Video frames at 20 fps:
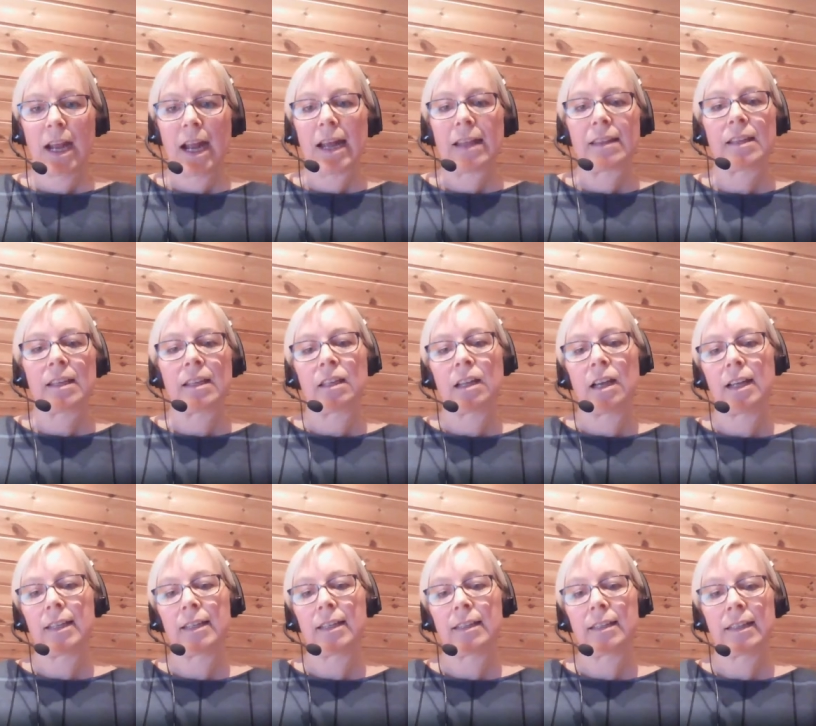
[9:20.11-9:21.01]
And then
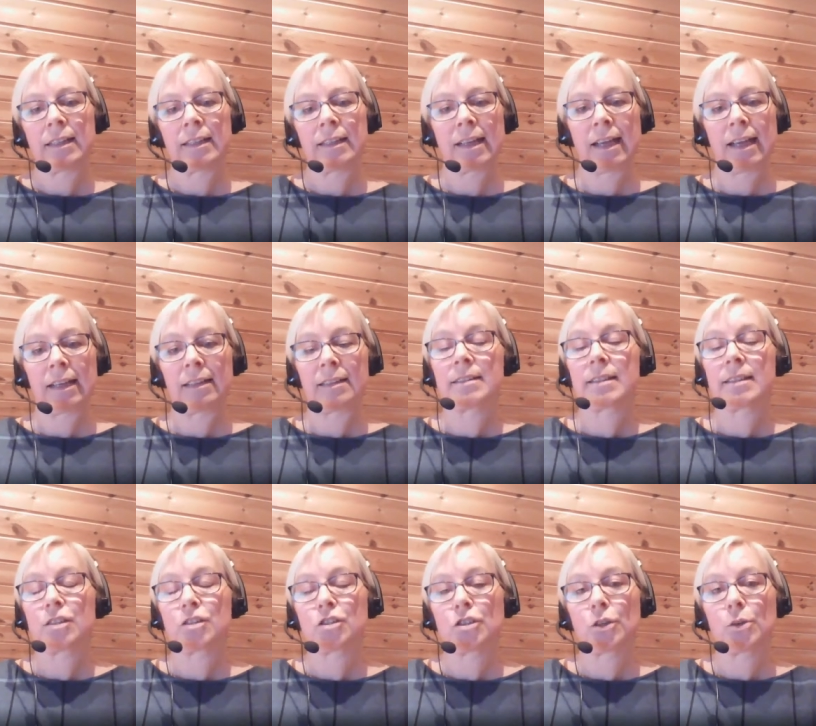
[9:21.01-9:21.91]
anal
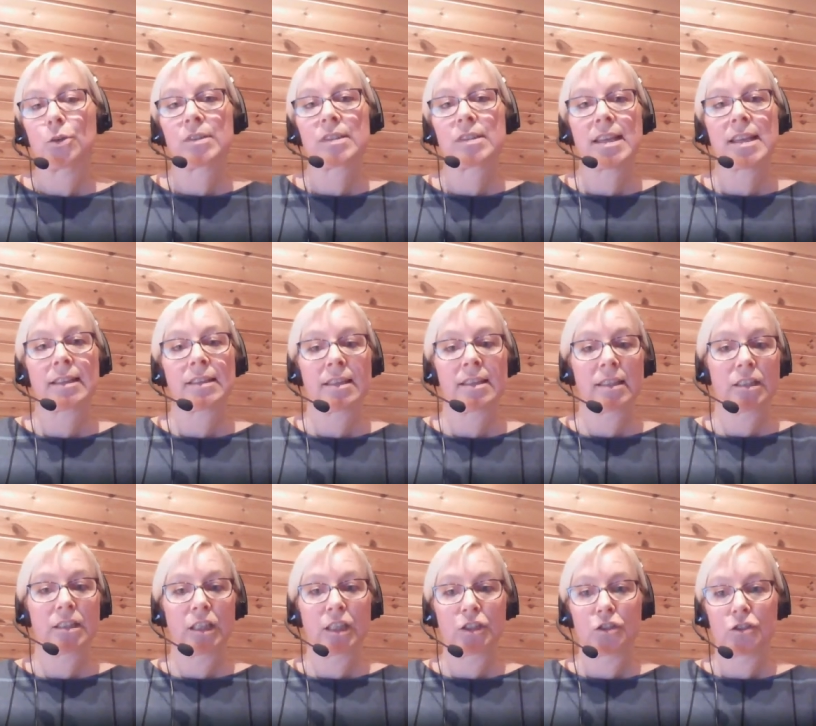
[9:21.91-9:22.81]
analysis shows that the
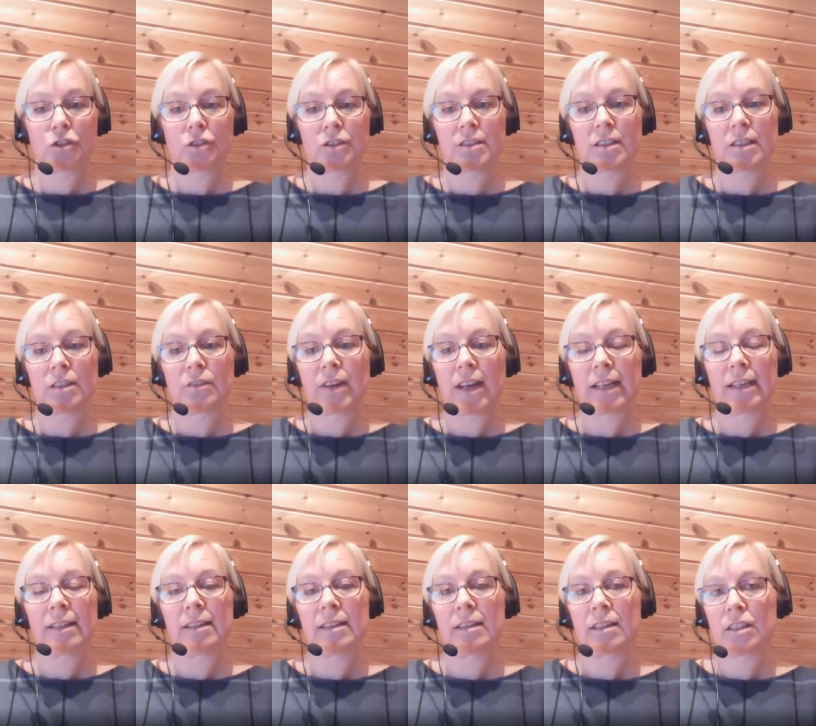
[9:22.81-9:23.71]
teachers
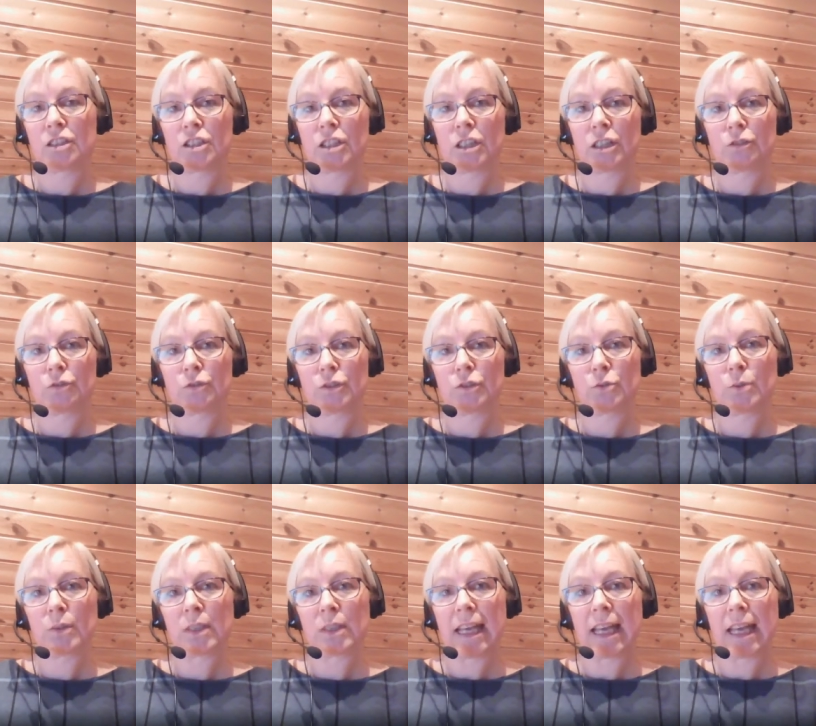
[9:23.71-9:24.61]
invited the children
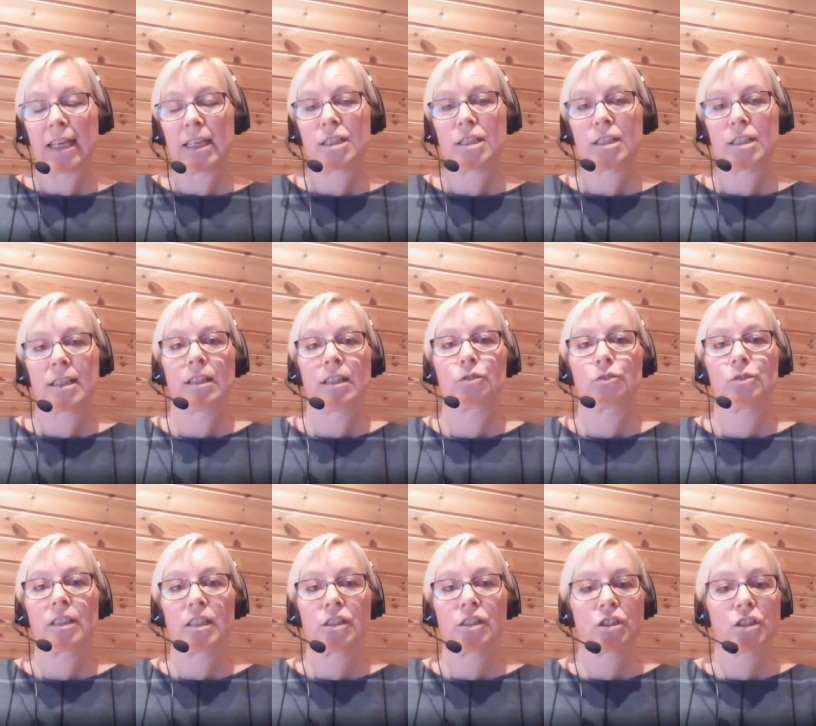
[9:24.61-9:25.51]
to engage in a
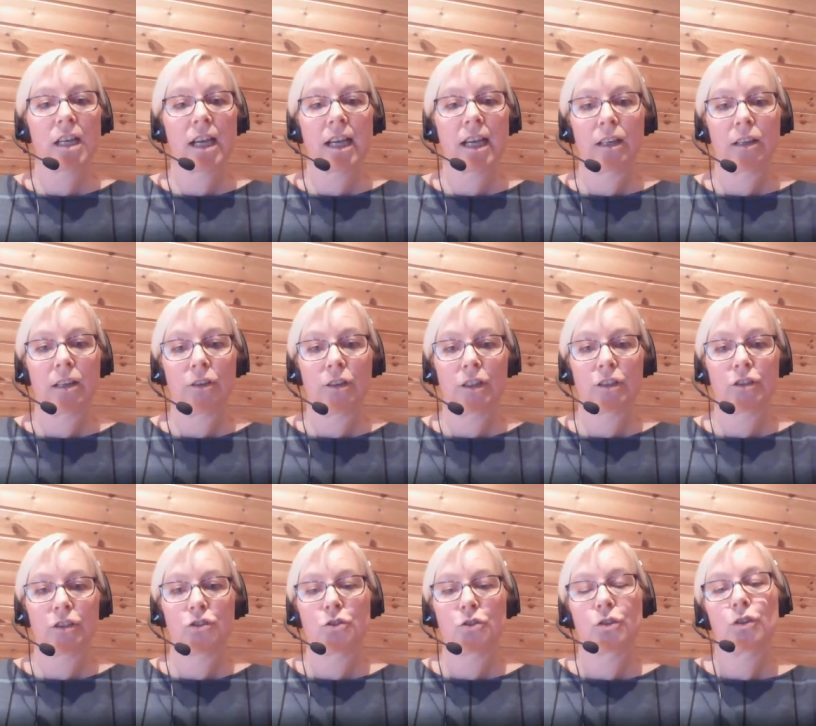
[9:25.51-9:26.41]
rich dialogue
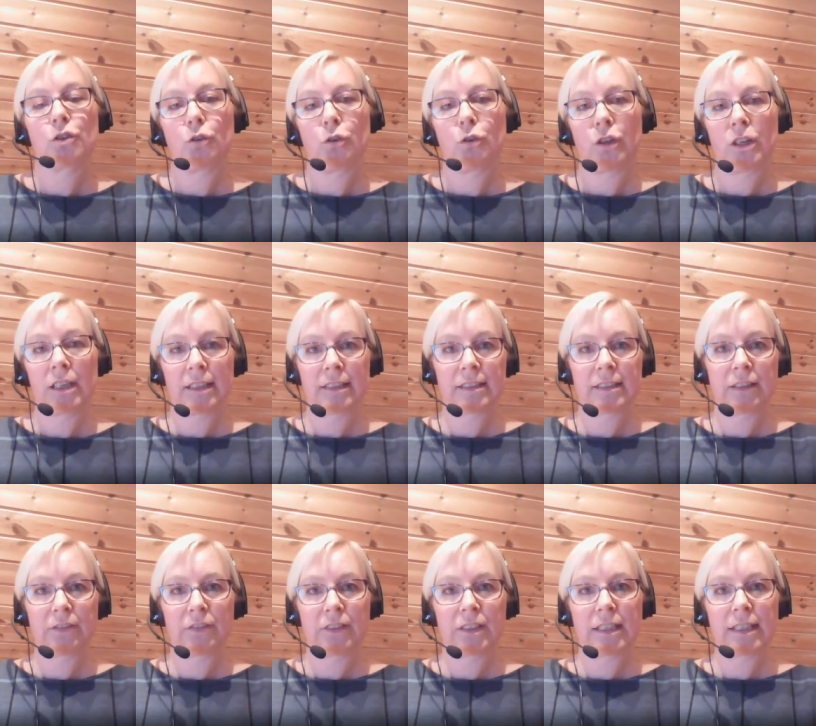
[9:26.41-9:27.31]
during all
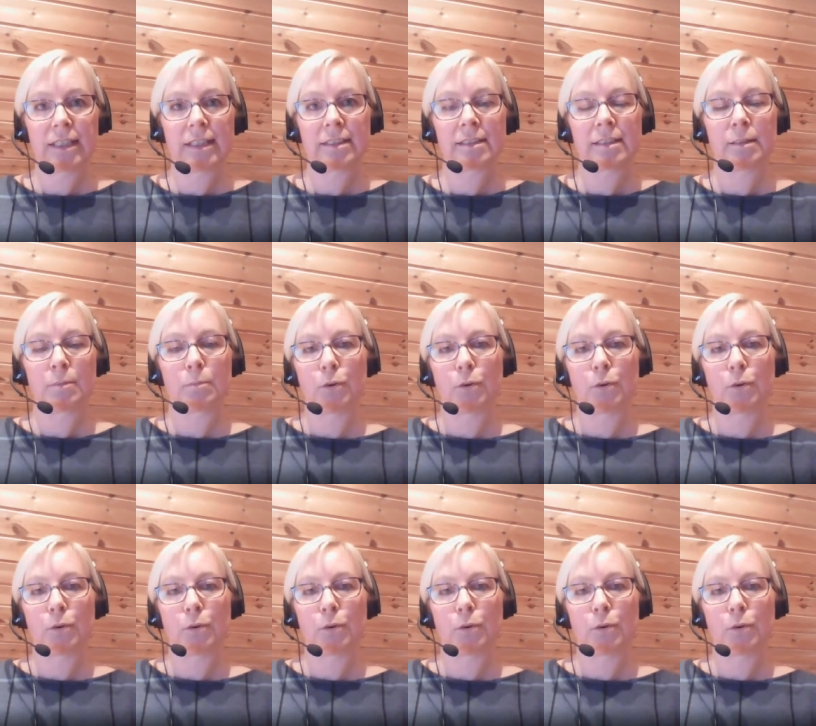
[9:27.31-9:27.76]
activities,